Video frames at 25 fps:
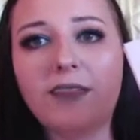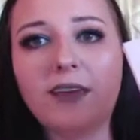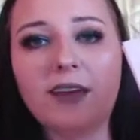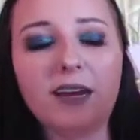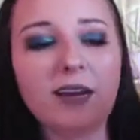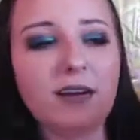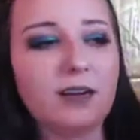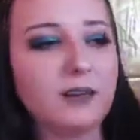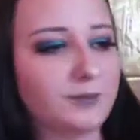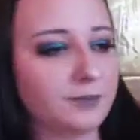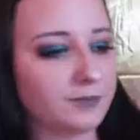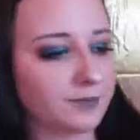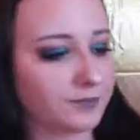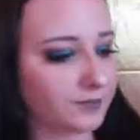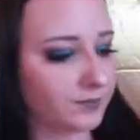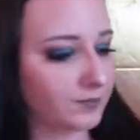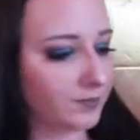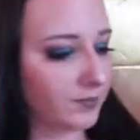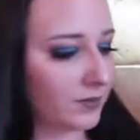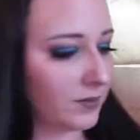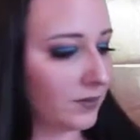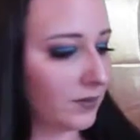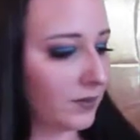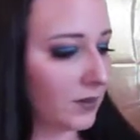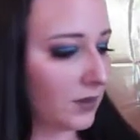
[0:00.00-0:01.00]
there
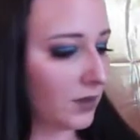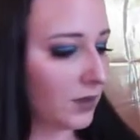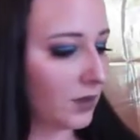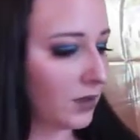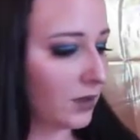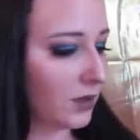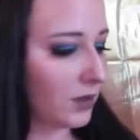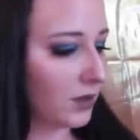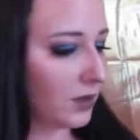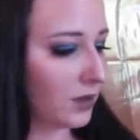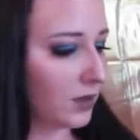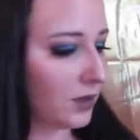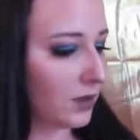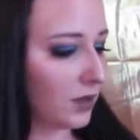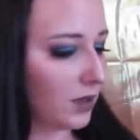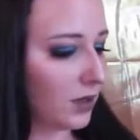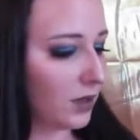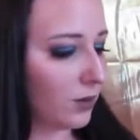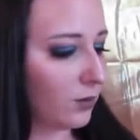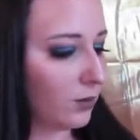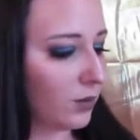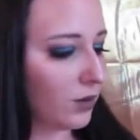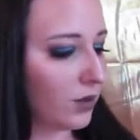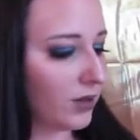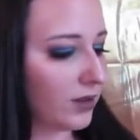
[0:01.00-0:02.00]

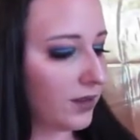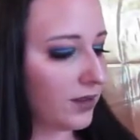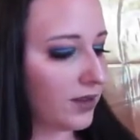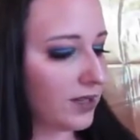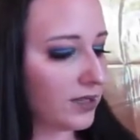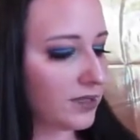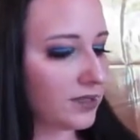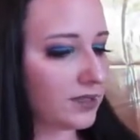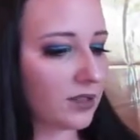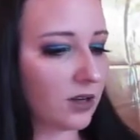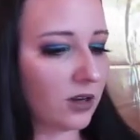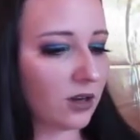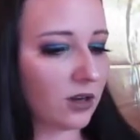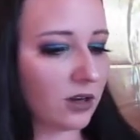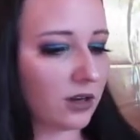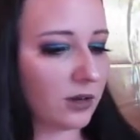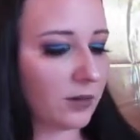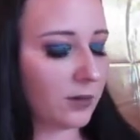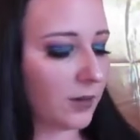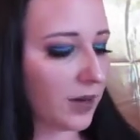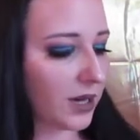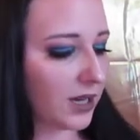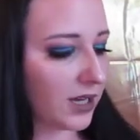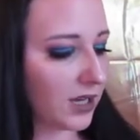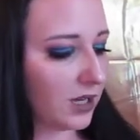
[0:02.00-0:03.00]
and put this on
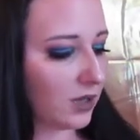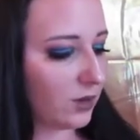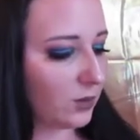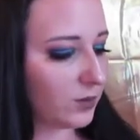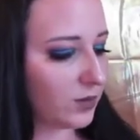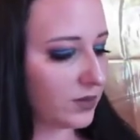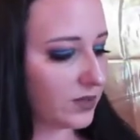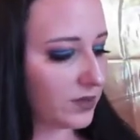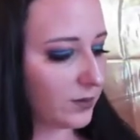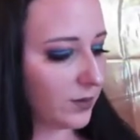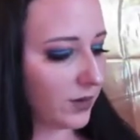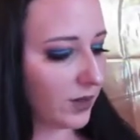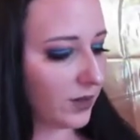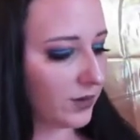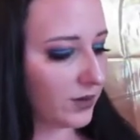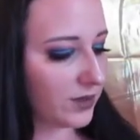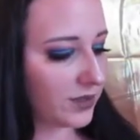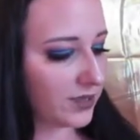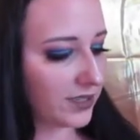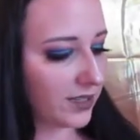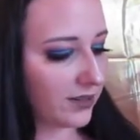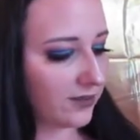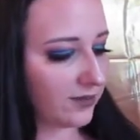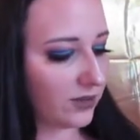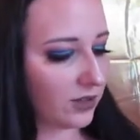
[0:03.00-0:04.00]
my Cupid's bow
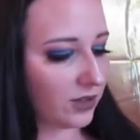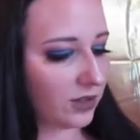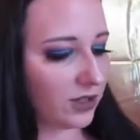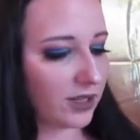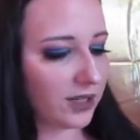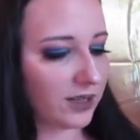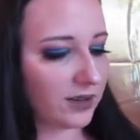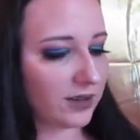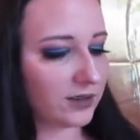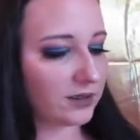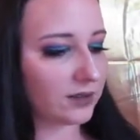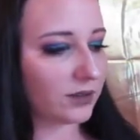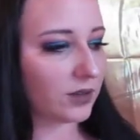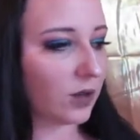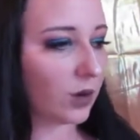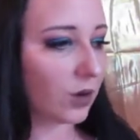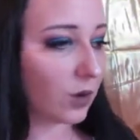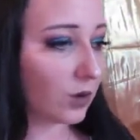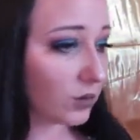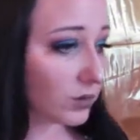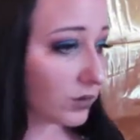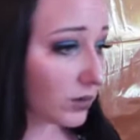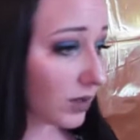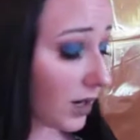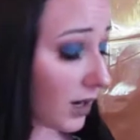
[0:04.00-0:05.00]
because I feel like this
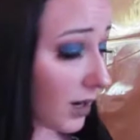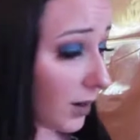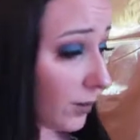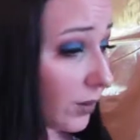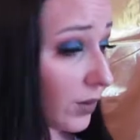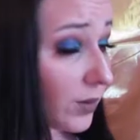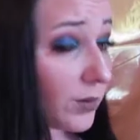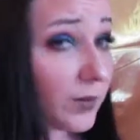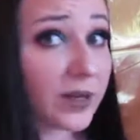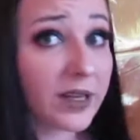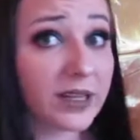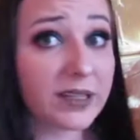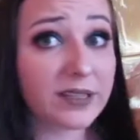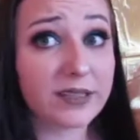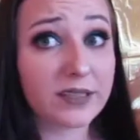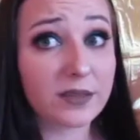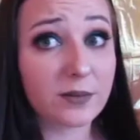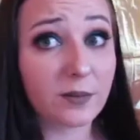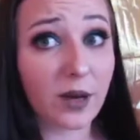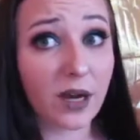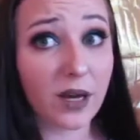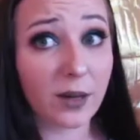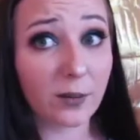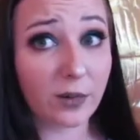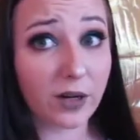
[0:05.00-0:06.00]
gold complements
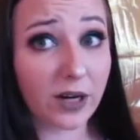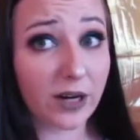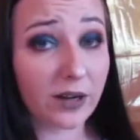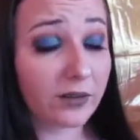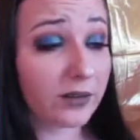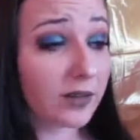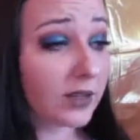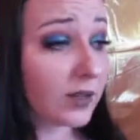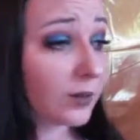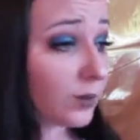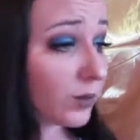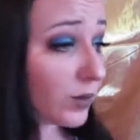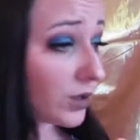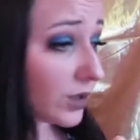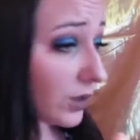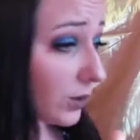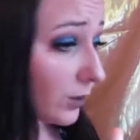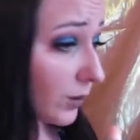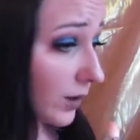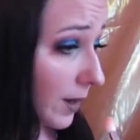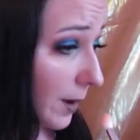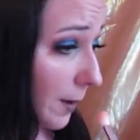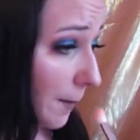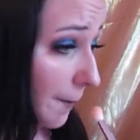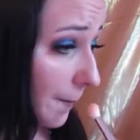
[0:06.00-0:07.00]
my brown lip really
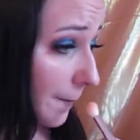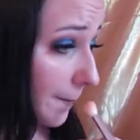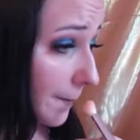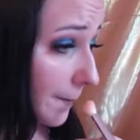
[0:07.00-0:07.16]
well.